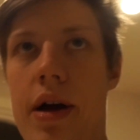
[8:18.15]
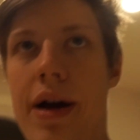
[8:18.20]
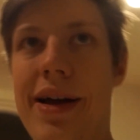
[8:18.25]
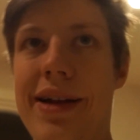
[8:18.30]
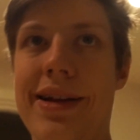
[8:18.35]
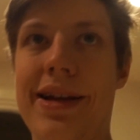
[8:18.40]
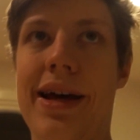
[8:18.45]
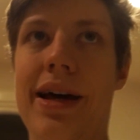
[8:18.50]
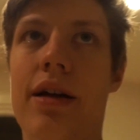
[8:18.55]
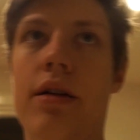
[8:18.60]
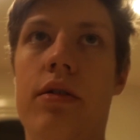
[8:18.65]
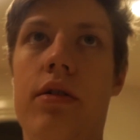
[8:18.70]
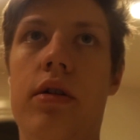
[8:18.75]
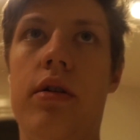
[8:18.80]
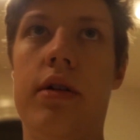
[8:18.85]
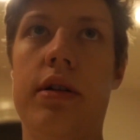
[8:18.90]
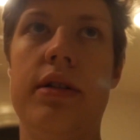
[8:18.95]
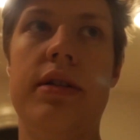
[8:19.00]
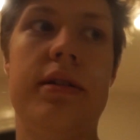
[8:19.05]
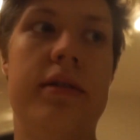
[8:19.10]
I, I don't
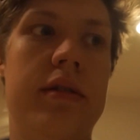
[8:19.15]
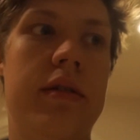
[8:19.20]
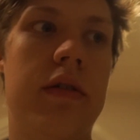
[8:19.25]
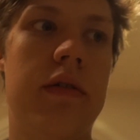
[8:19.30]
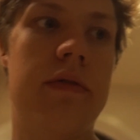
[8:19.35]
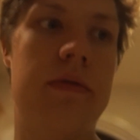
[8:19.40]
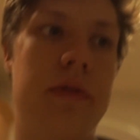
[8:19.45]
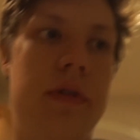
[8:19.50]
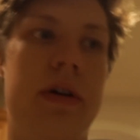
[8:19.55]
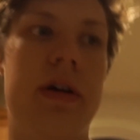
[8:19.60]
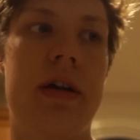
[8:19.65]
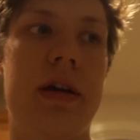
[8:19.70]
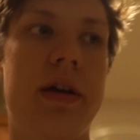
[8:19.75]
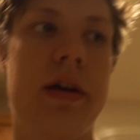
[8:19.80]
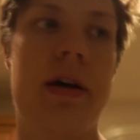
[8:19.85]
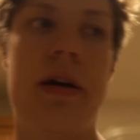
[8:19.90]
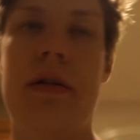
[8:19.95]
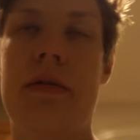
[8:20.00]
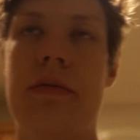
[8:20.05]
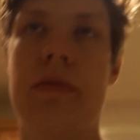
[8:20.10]
know. It's so
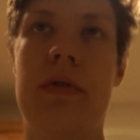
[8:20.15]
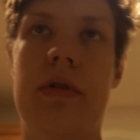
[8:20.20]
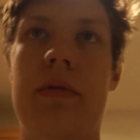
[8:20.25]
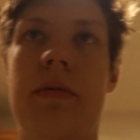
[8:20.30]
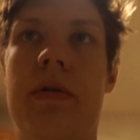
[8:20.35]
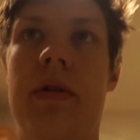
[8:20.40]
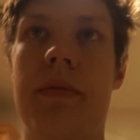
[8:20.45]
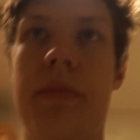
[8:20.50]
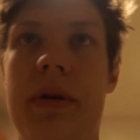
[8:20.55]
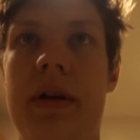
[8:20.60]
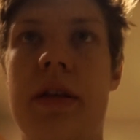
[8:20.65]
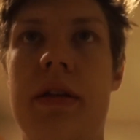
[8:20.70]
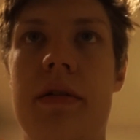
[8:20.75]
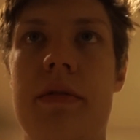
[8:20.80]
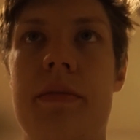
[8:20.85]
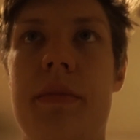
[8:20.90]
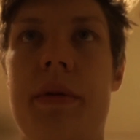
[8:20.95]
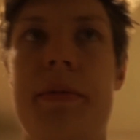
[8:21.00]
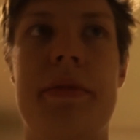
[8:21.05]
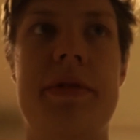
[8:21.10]
freaky. I don't really want to be in there by